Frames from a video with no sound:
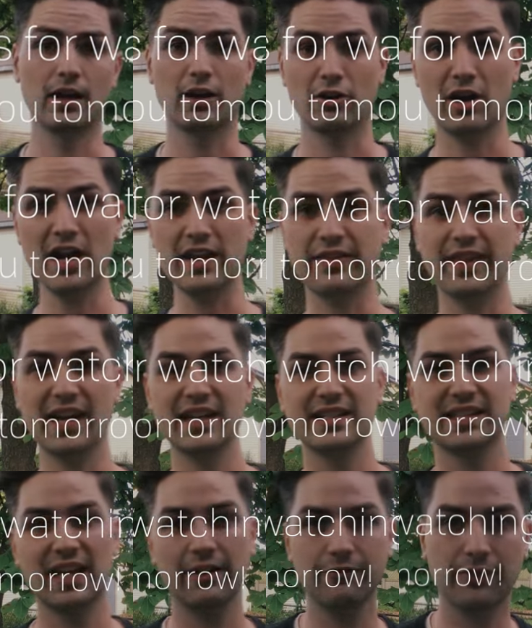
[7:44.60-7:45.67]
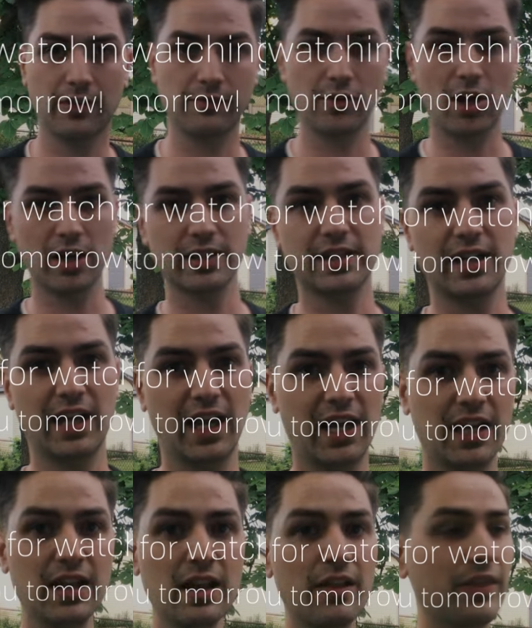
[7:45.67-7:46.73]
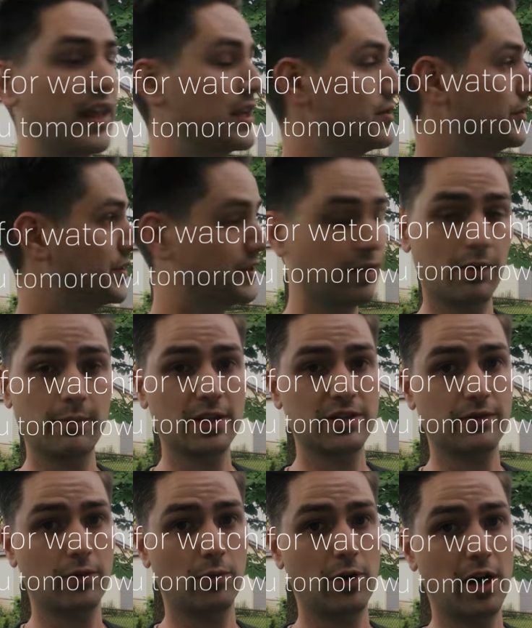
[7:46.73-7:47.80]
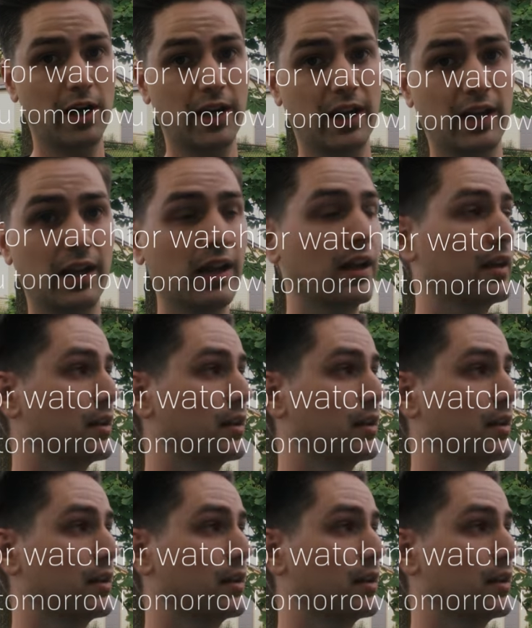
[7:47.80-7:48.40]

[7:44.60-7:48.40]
All right, that is it for the vlog today. Thank you so much for walking.